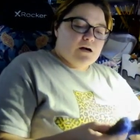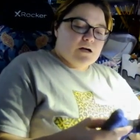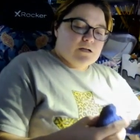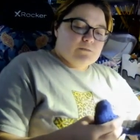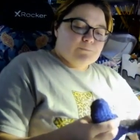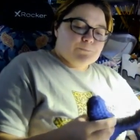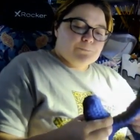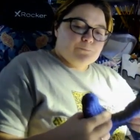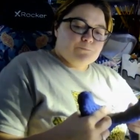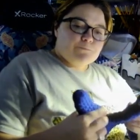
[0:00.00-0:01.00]
Um,
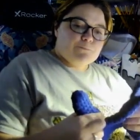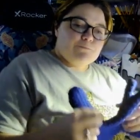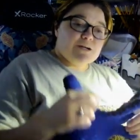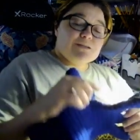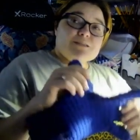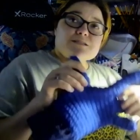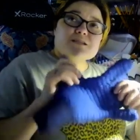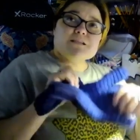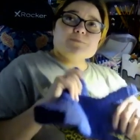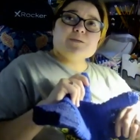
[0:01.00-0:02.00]
but this
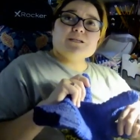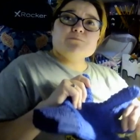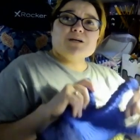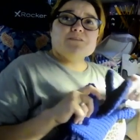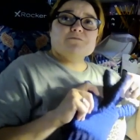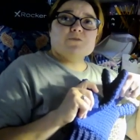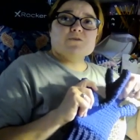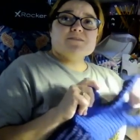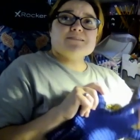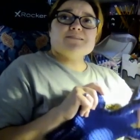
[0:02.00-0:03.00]
has been my
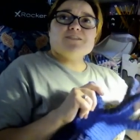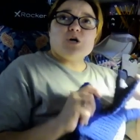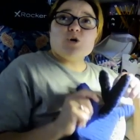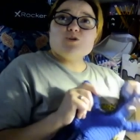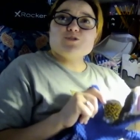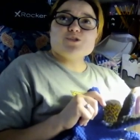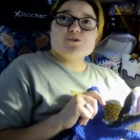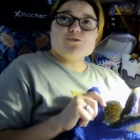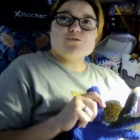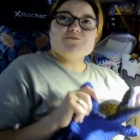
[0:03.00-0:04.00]
first art
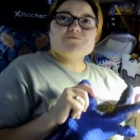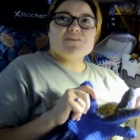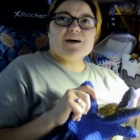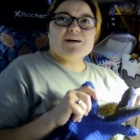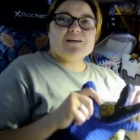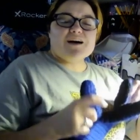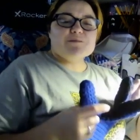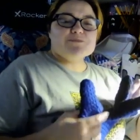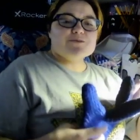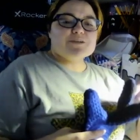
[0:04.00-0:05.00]
journal that
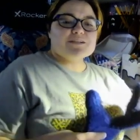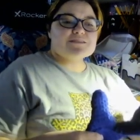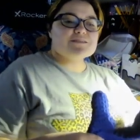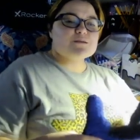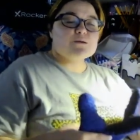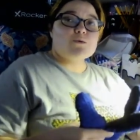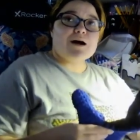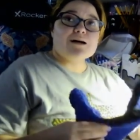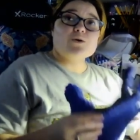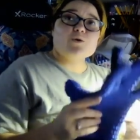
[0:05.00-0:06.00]
I'm doing, so
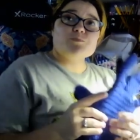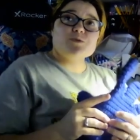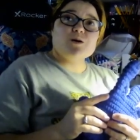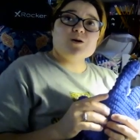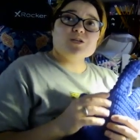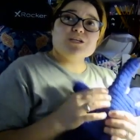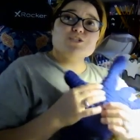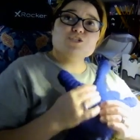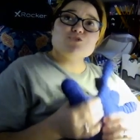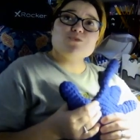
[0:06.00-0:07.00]
I hope y'all
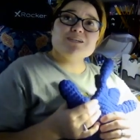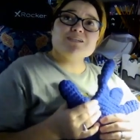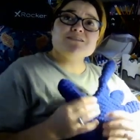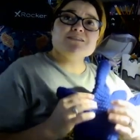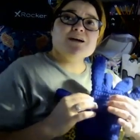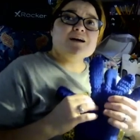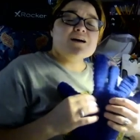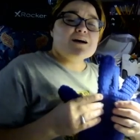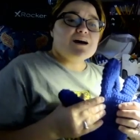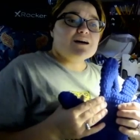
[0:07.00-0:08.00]
enjoy it.
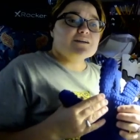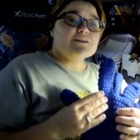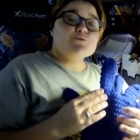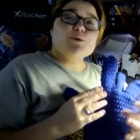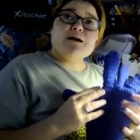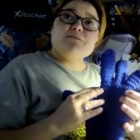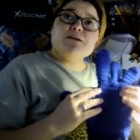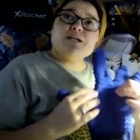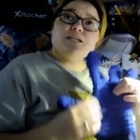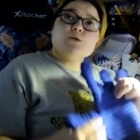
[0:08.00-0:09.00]
If you have
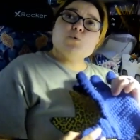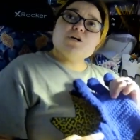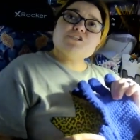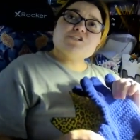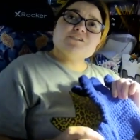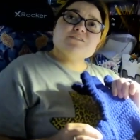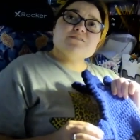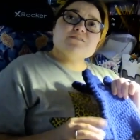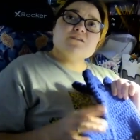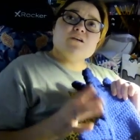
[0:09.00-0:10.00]
any
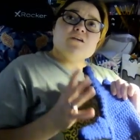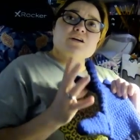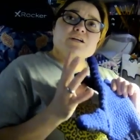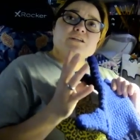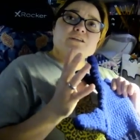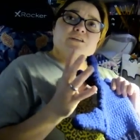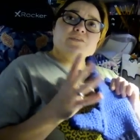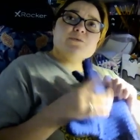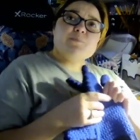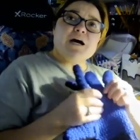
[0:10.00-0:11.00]
questions on
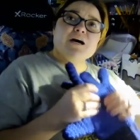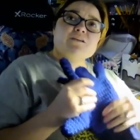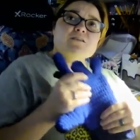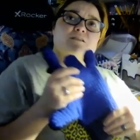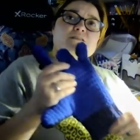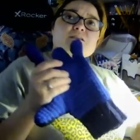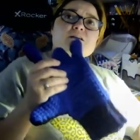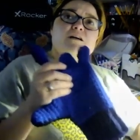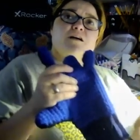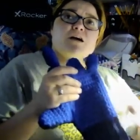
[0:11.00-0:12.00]
the pattern,